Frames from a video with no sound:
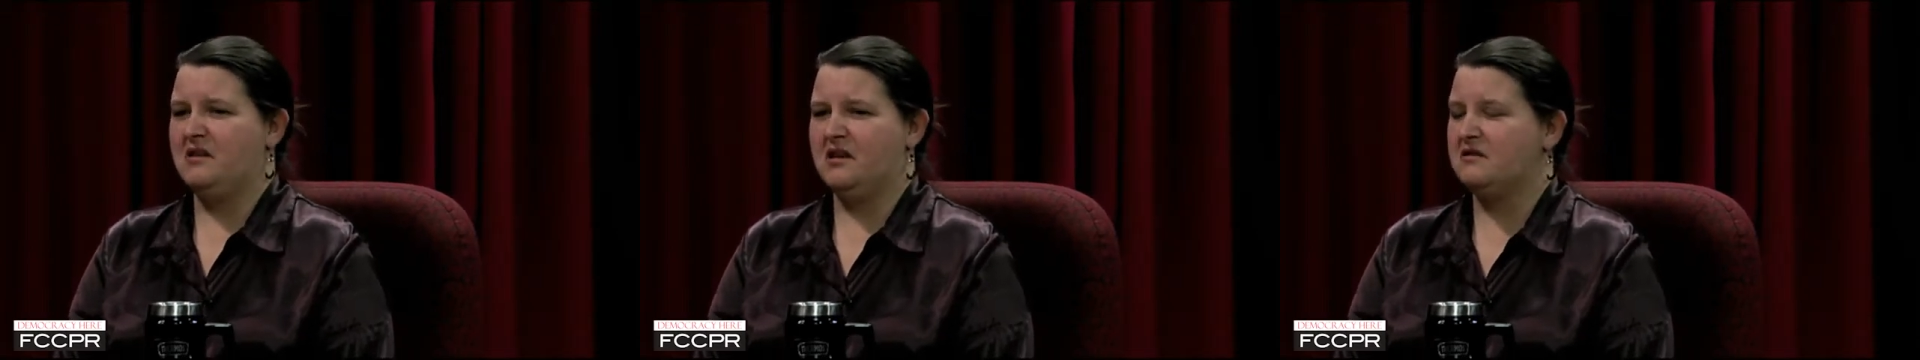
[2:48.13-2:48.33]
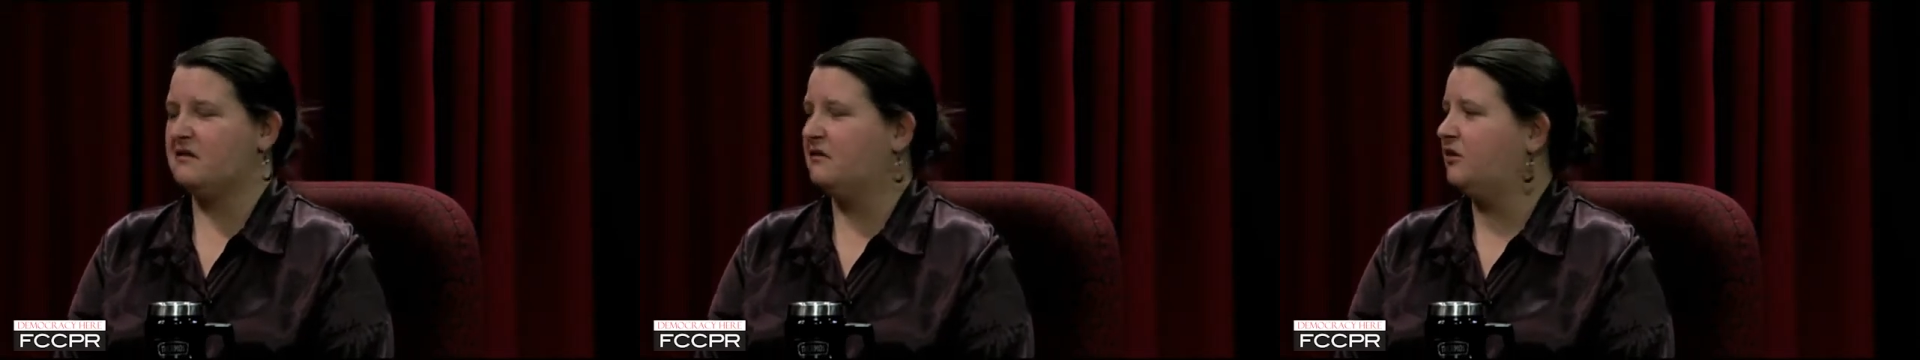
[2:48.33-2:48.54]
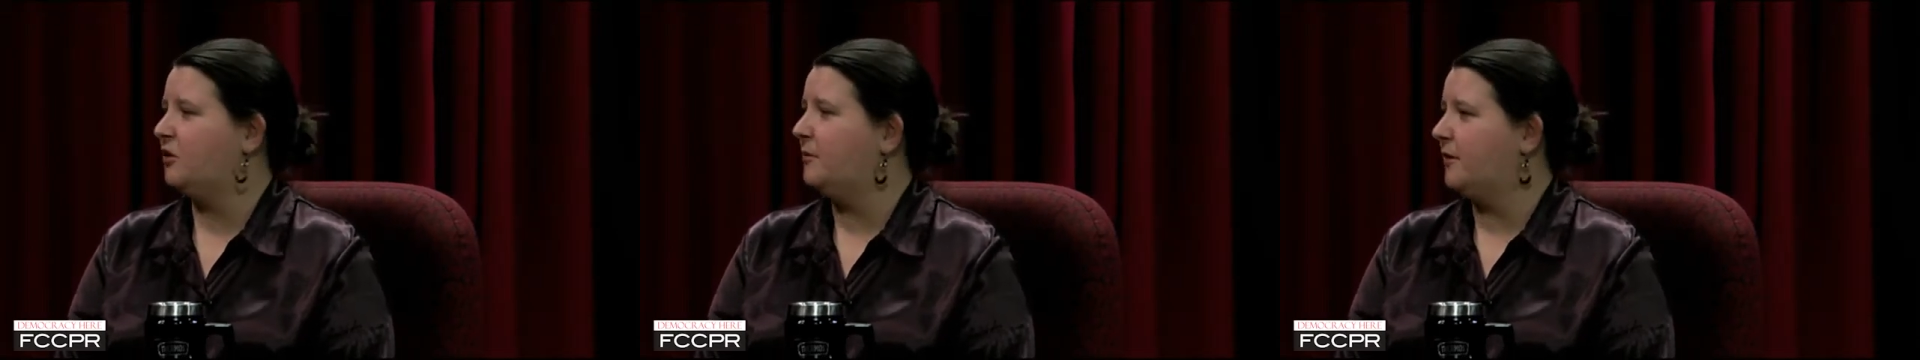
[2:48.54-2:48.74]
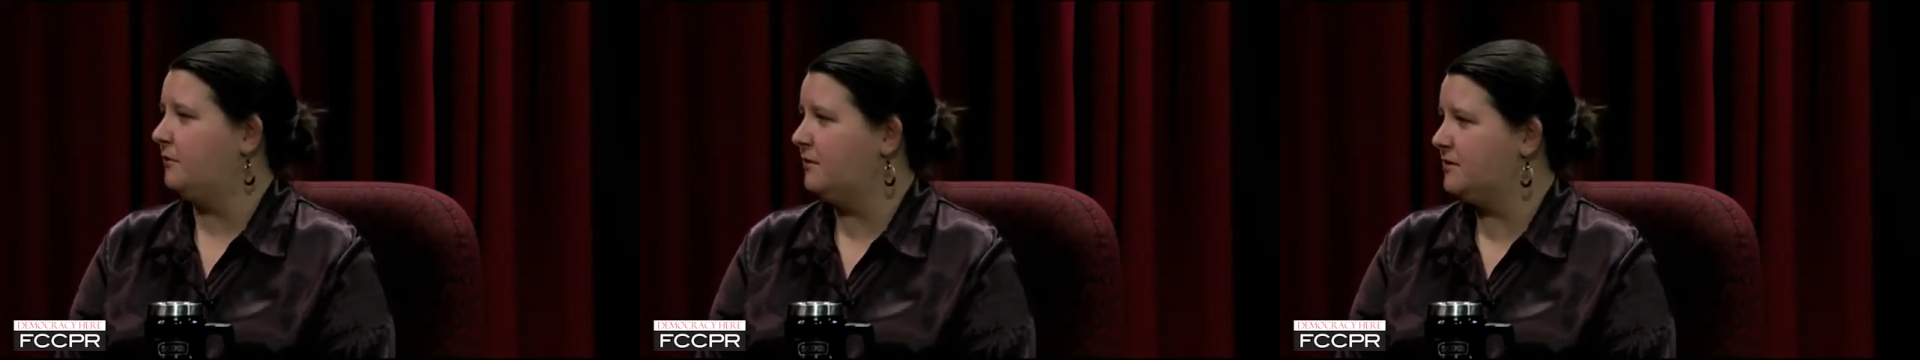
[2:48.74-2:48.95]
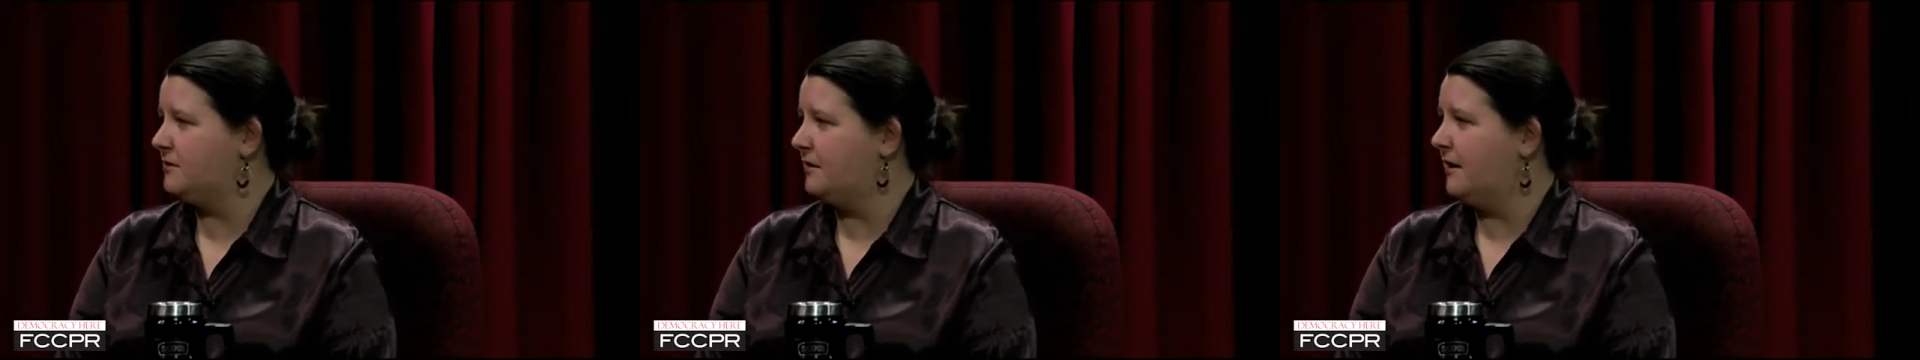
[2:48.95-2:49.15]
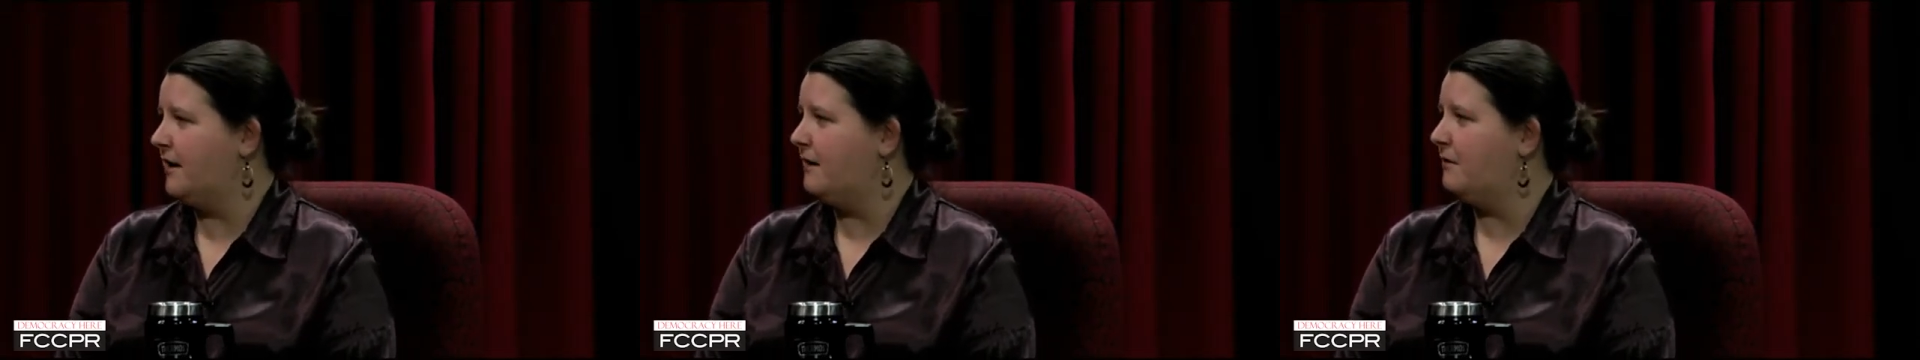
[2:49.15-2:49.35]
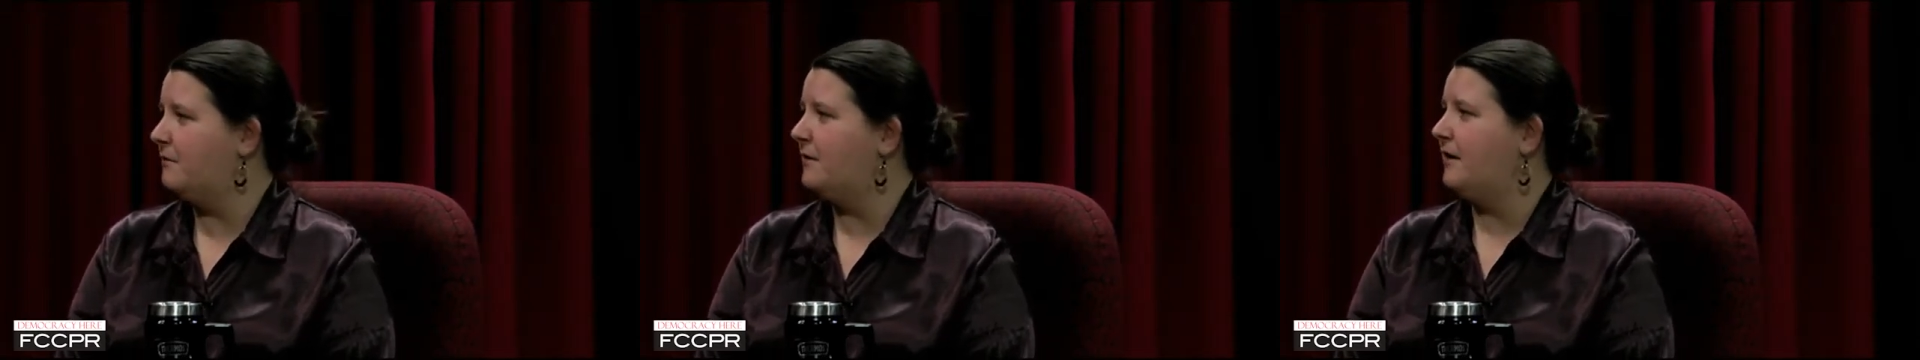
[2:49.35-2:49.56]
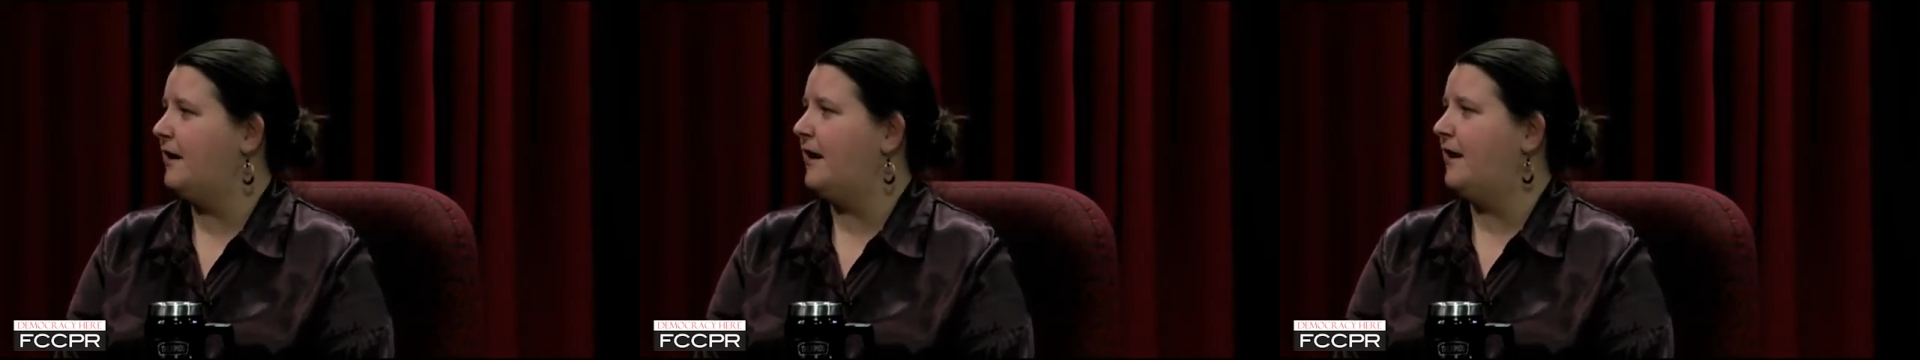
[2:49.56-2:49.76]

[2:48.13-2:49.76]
kids are a little bit older now,